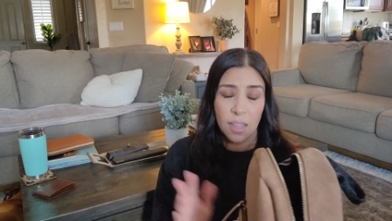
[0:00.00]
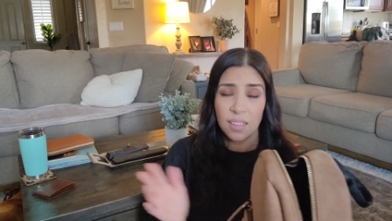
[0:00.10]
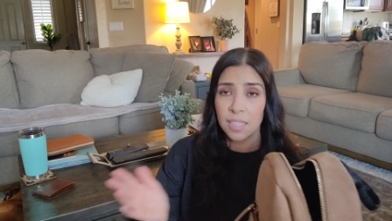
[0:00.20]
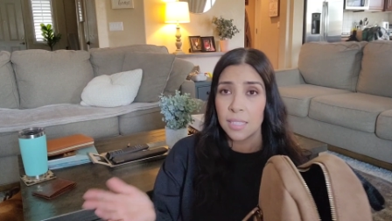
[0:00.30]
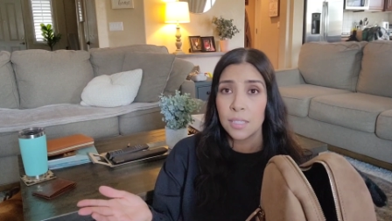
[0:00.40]

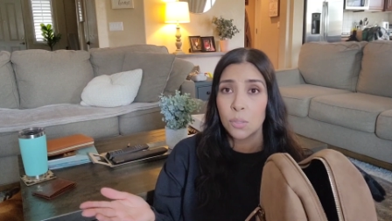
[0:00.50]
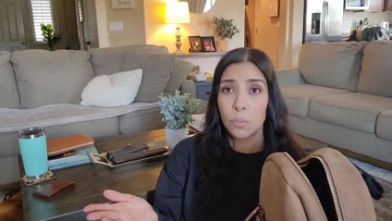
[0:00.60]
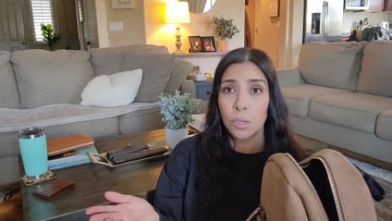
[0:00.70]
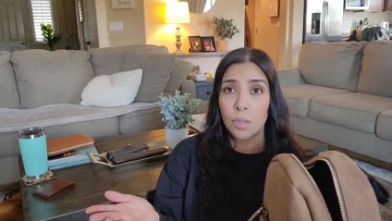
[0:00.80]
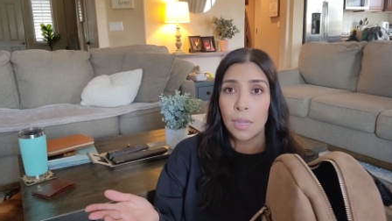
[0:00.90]
unless it's
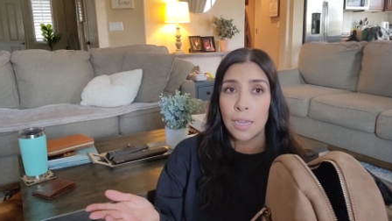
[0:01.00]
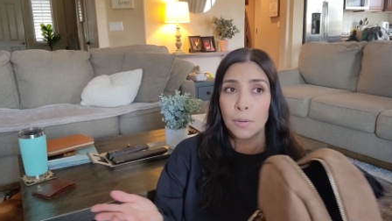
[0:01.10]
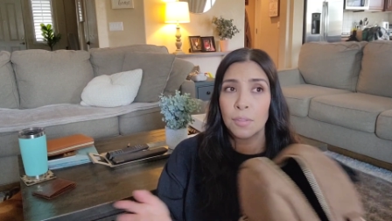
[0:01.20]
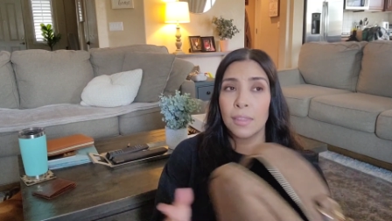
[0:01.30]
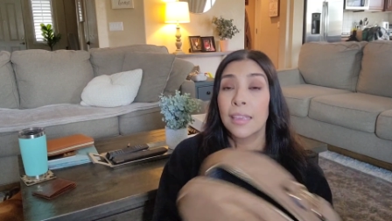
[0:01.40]
real, I
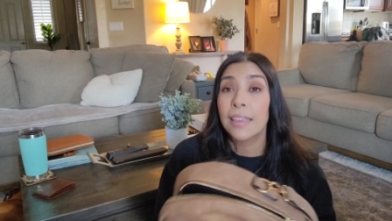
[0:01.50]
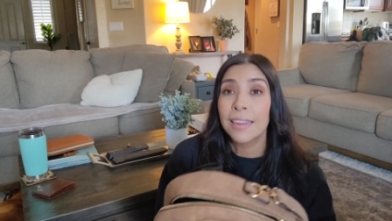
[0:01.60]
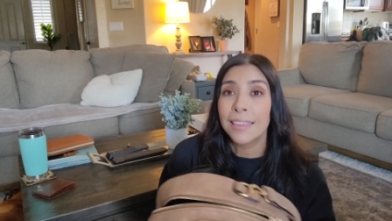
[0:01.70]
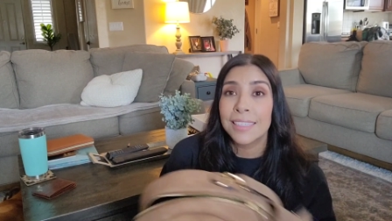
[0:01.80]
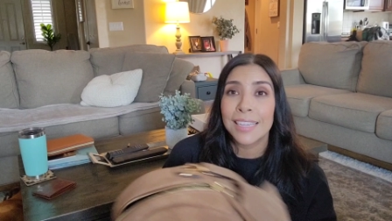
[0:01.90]
don't think it
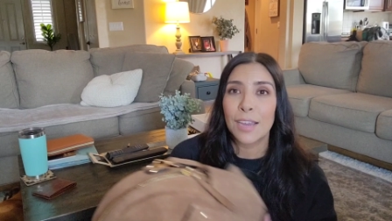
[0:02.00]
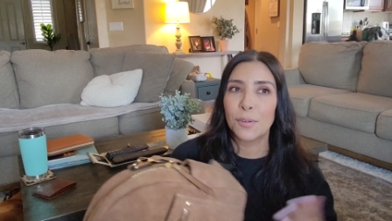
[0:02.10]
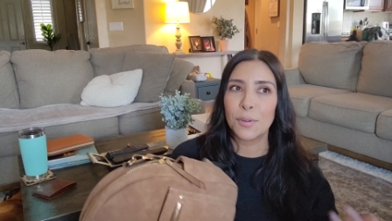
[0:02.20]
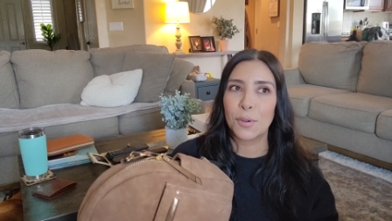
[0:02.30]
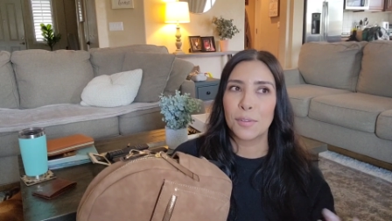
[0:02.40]
is. I
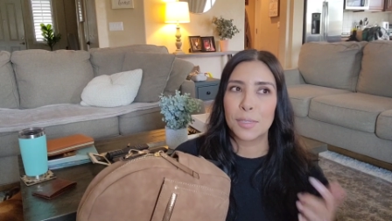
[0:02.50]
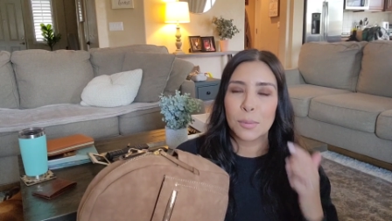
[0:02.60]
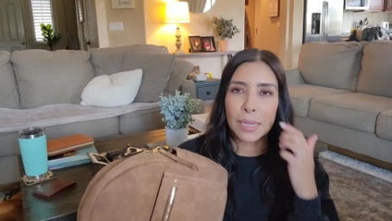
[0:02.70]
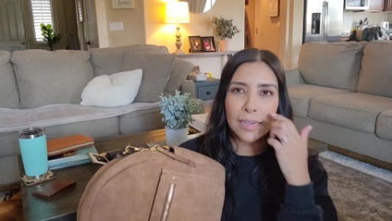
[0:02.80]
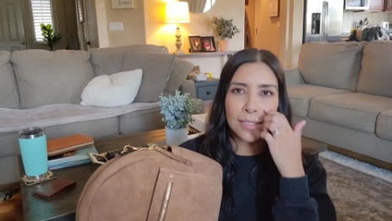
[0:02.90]
don't know if
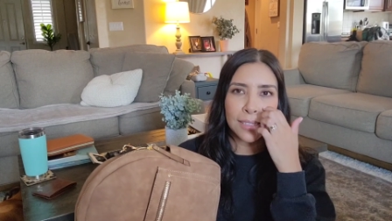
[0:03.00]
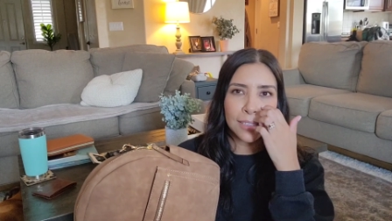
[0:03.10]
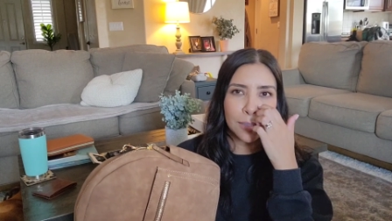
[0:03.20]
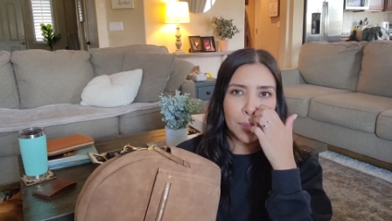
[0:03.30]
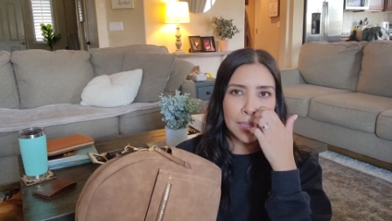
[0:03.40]
suede is
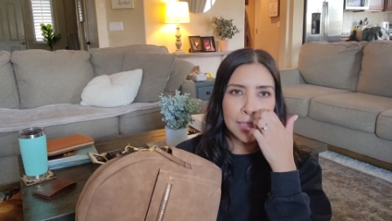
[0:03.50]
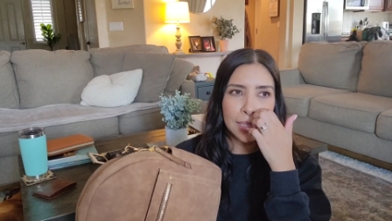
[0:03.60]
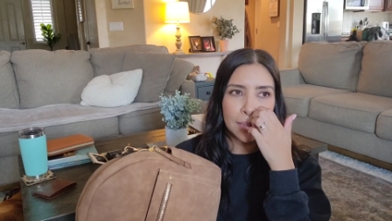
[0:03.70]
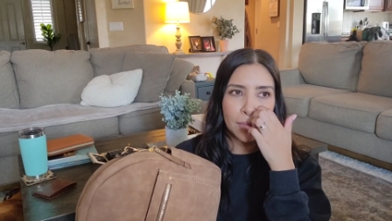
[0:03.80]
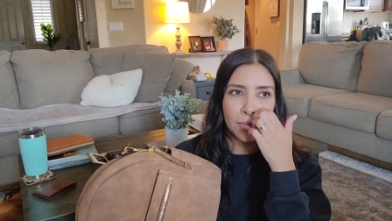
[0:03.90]

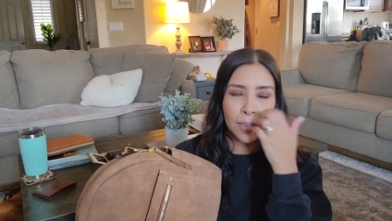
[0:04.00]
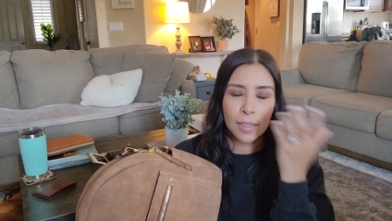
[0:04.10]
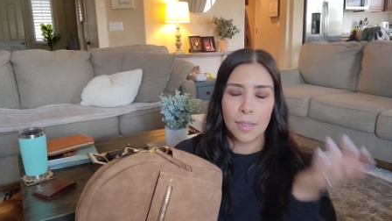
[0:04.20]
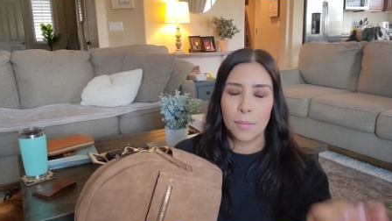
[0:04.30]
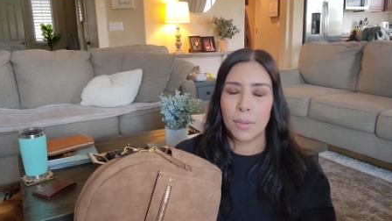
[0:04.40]
expensive,
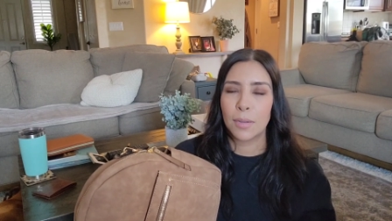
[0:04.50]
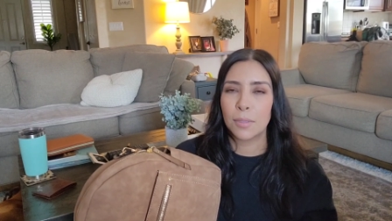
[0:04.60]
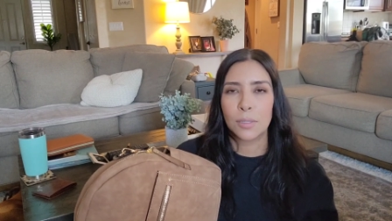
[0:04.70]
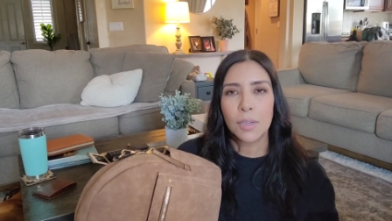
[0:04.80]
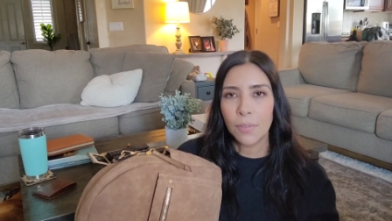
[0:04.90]
but it
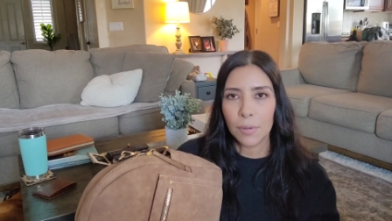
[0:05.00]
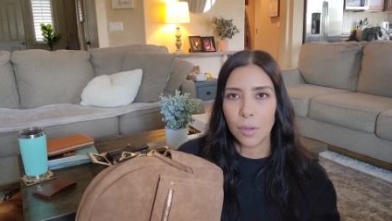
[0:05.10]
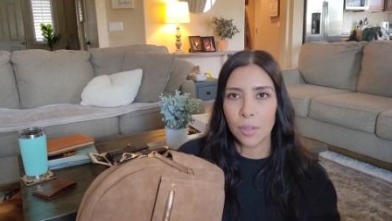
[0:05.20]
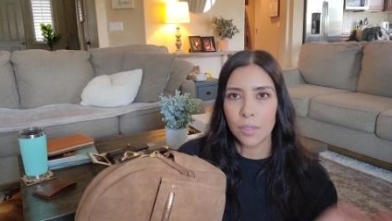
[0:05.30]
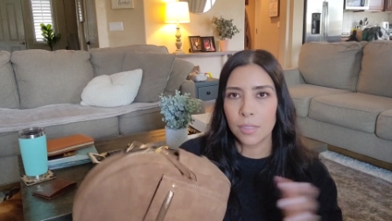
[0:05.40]
was
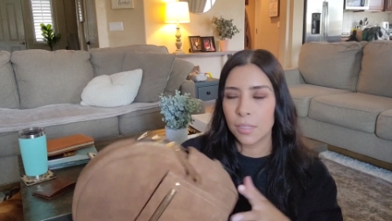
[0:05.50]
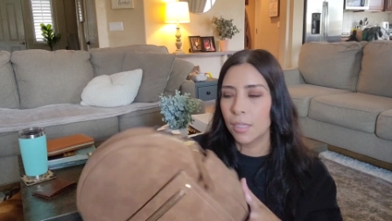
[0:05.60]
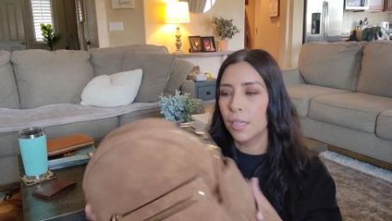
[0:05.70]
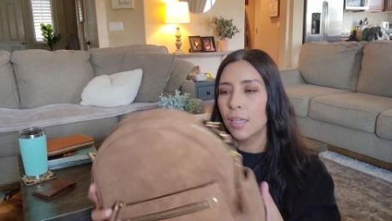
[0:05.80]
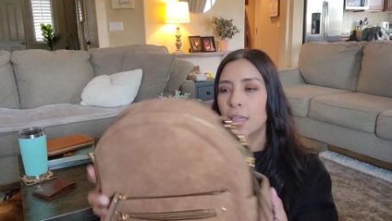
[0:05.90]
$35
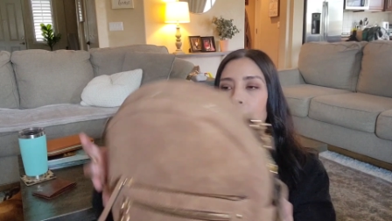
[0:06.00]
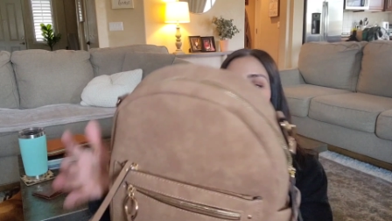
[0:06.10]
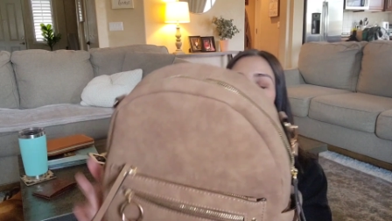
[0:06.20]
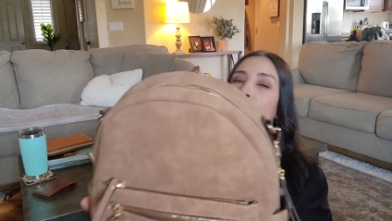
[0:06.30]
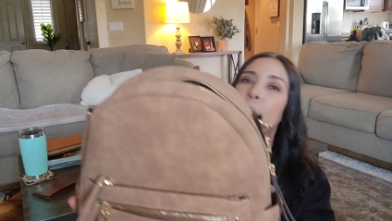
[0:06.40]

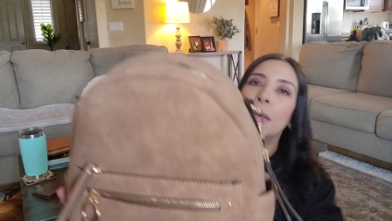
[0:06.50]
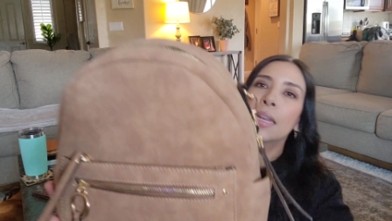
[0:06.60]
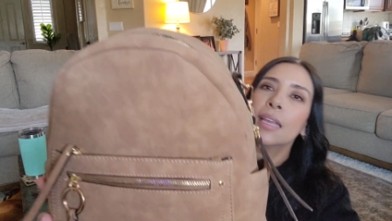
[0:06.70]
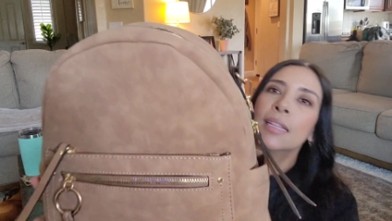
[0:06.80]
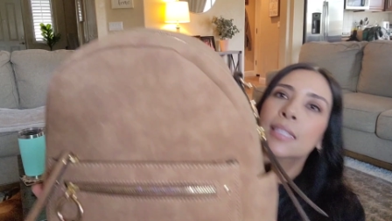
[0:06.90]

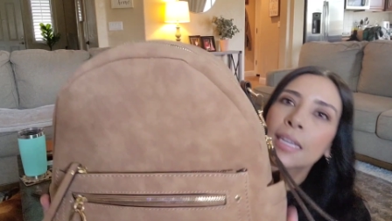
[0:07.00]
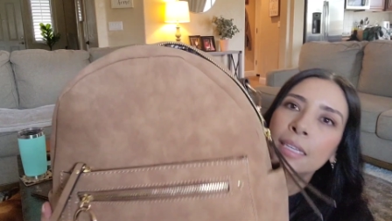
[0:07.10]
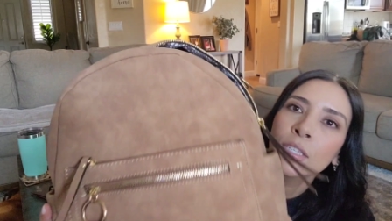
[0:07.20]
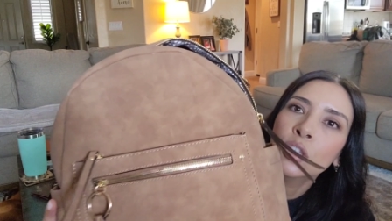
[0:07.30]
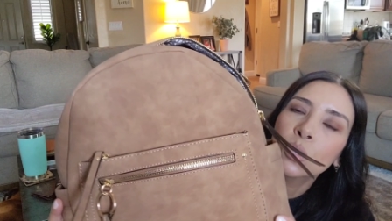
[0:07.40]
but it's
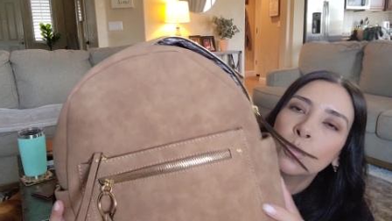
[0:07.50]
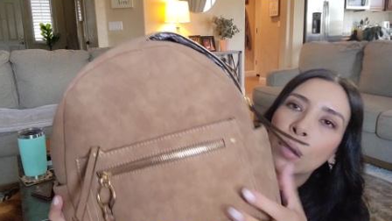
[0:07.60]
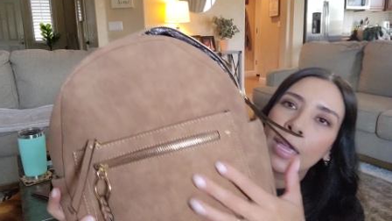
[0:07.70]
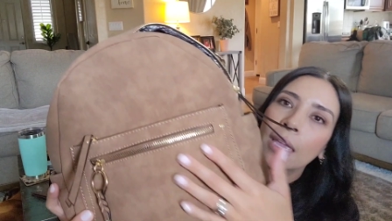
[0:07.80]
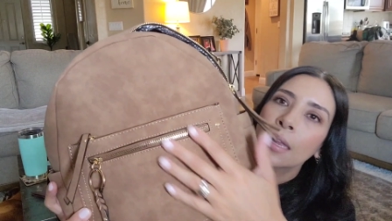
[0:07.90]
like a
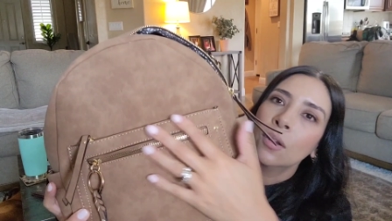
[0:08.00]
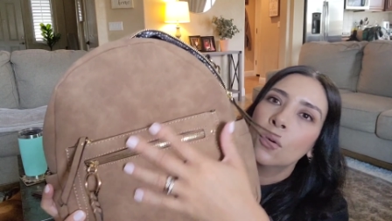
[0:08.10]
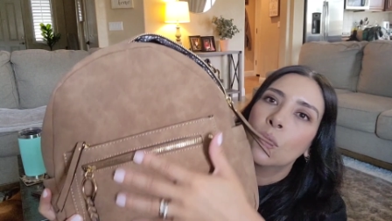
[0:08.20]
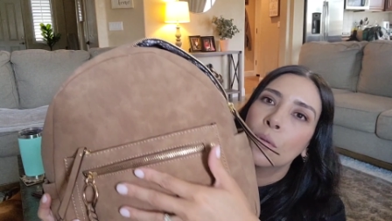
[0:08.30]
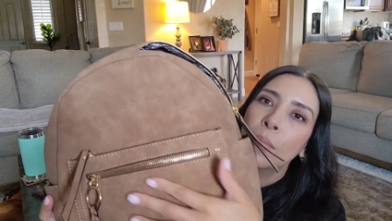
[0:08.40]
suede
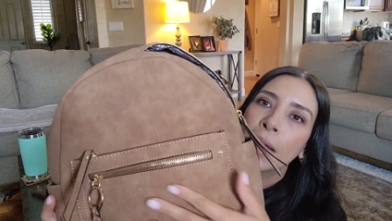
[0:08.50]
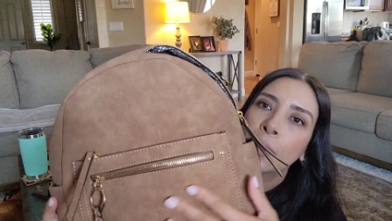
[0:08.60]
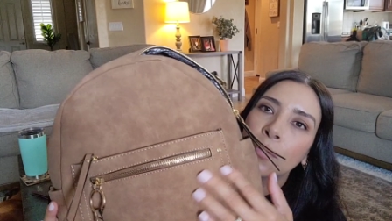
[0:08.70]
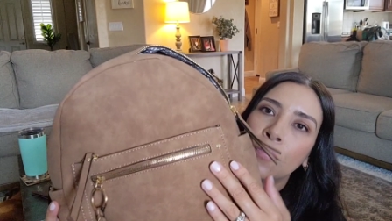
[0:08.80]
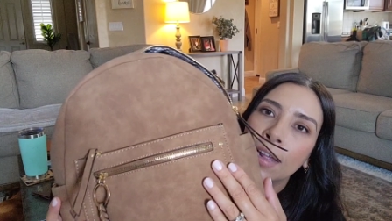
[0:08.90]
or
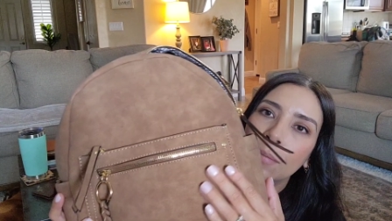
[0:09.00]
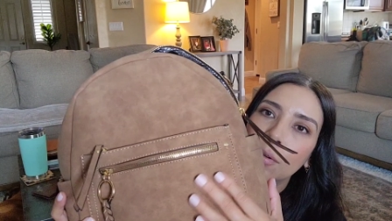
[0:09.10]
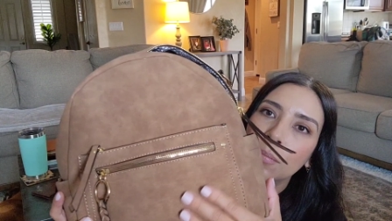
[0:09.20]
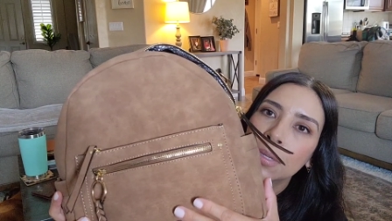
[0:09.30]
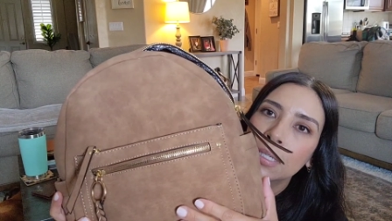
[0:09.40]

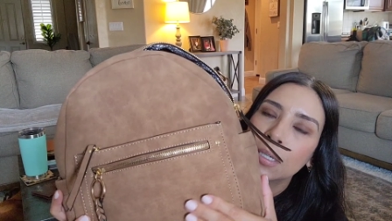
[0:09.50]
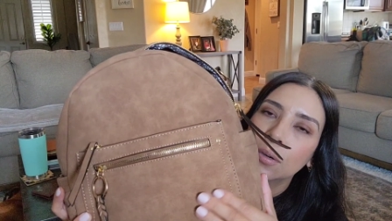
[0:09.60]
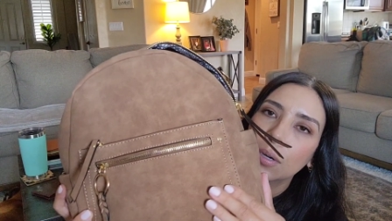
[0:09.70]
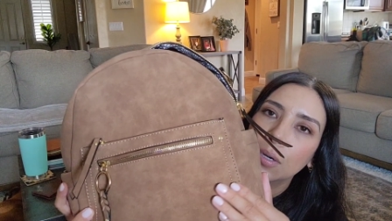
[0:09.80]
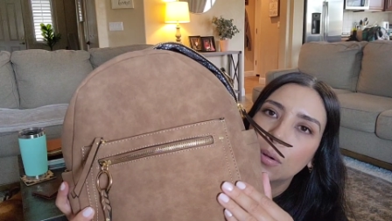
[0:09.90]
microfiber
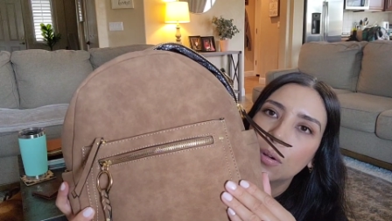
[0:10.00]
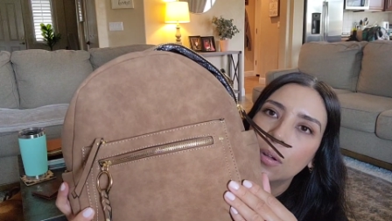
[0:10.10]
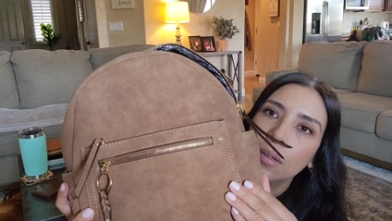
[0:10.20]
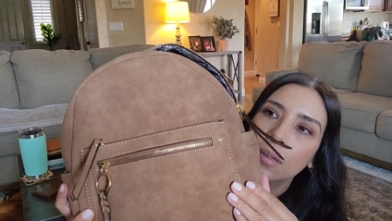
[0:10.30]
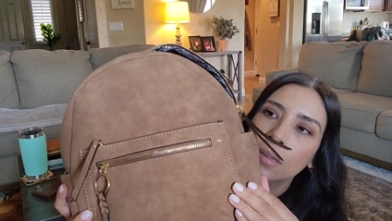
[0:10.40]

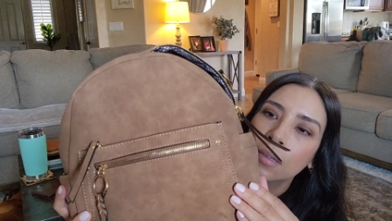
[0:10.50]
material.